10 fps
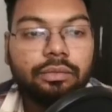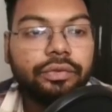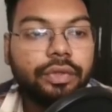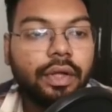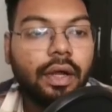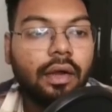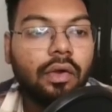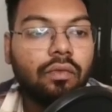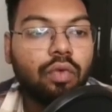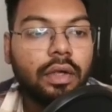comes
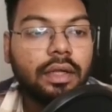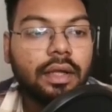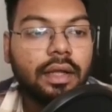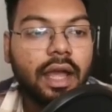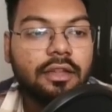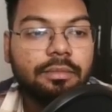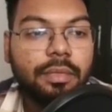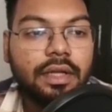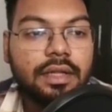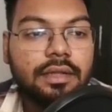what RASP
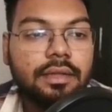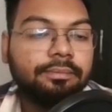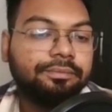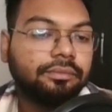does